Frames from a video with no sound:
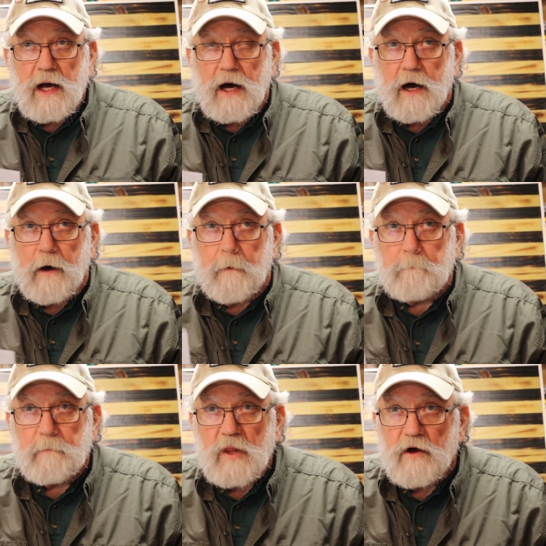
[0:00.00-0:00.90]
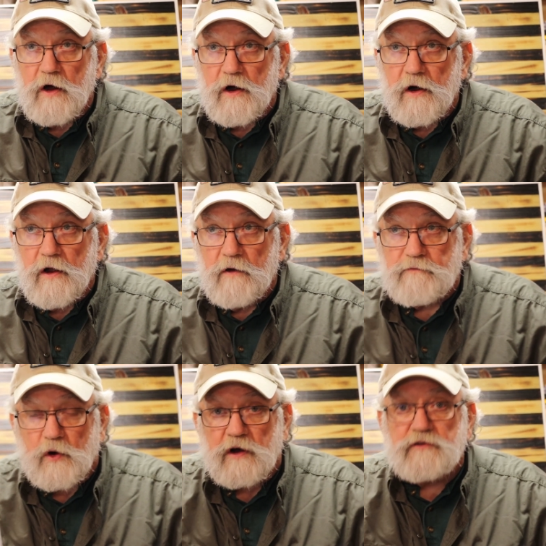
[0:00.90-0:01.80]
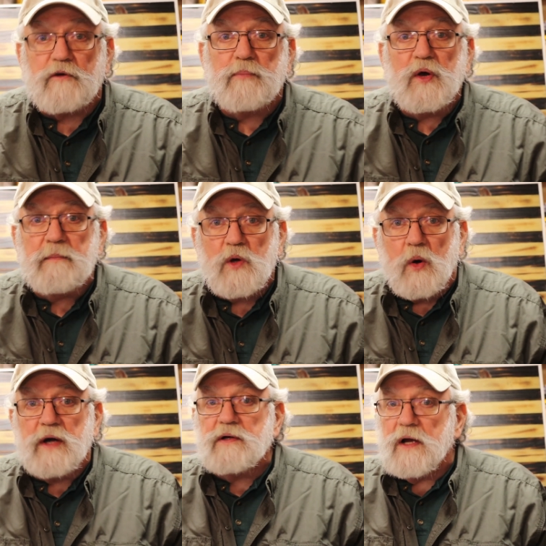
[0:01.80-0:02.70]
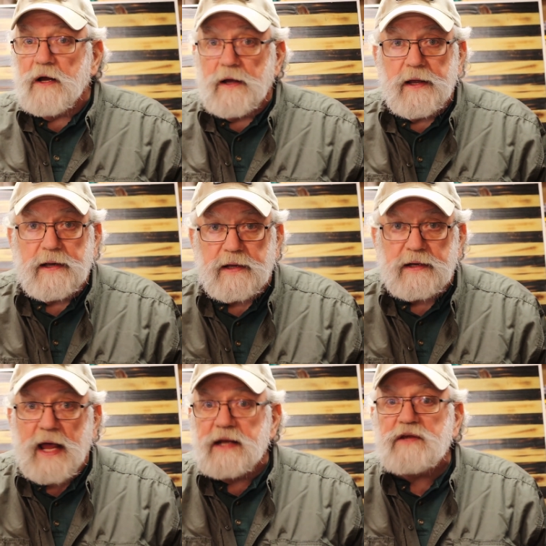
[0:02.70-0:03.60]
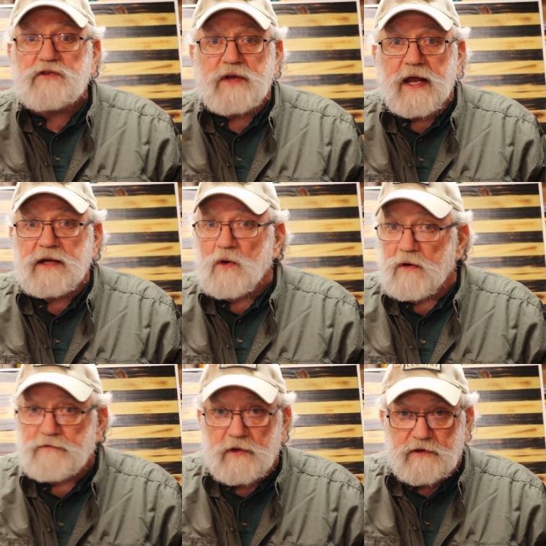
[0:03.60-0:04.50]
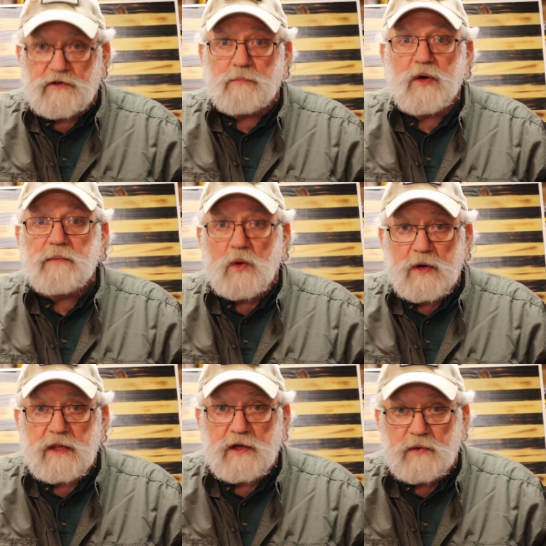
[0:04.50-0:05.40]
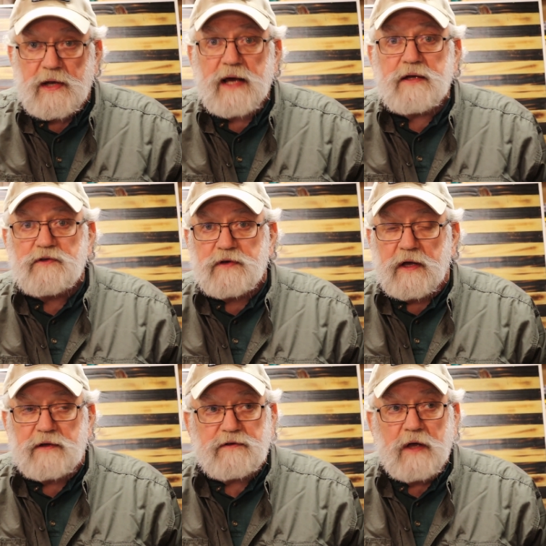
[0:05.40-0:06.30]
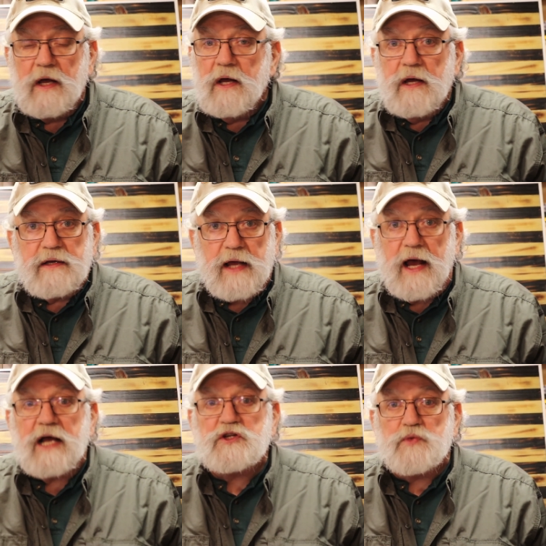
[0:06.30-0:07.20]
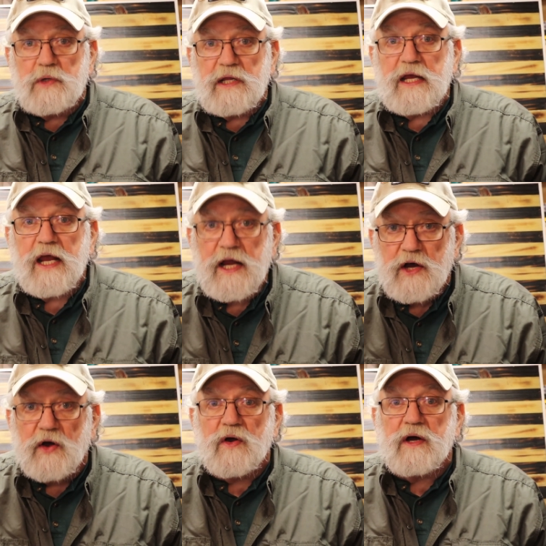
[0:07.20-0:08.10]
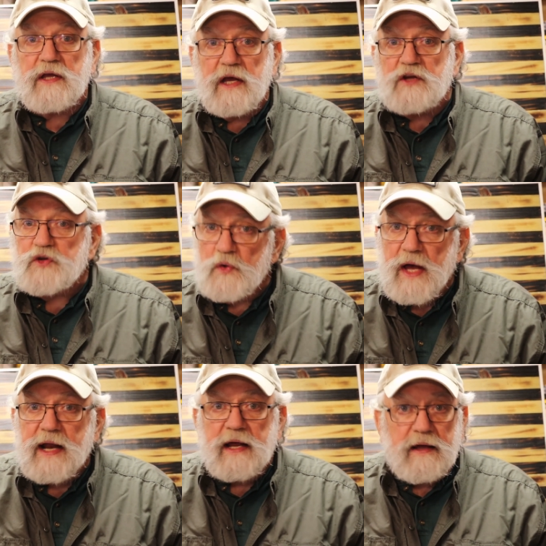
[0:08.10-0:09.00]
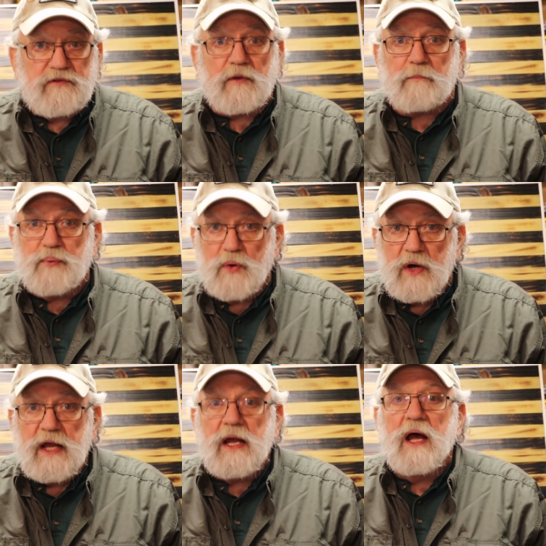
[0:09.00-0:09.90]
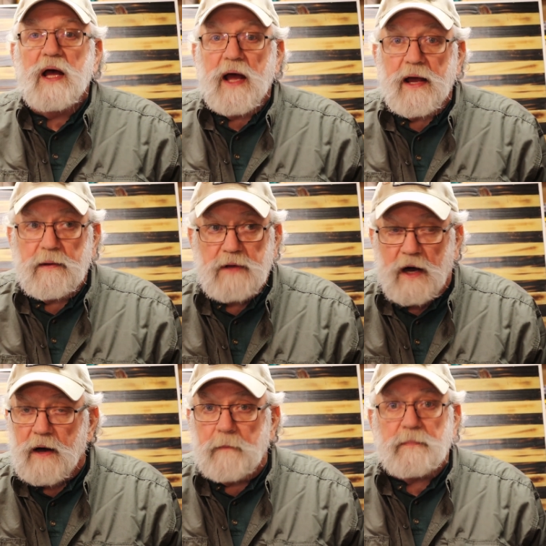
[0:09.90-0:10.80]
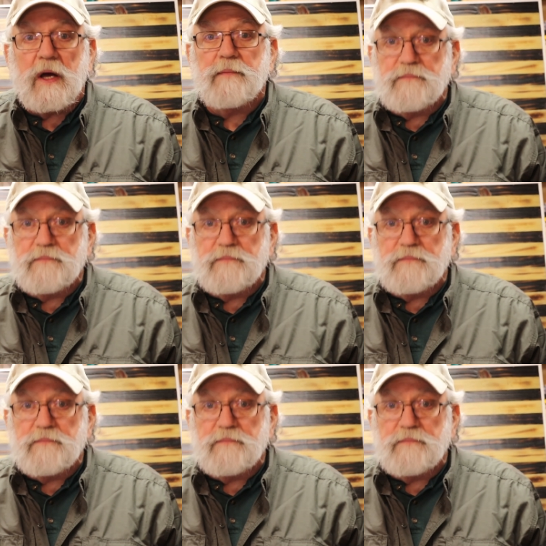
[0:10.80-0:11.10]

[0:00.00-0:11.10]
um, for a Supreme Court in any state or for the Supreme Court of the United States to actually hear a case. You've got to have some pretty um,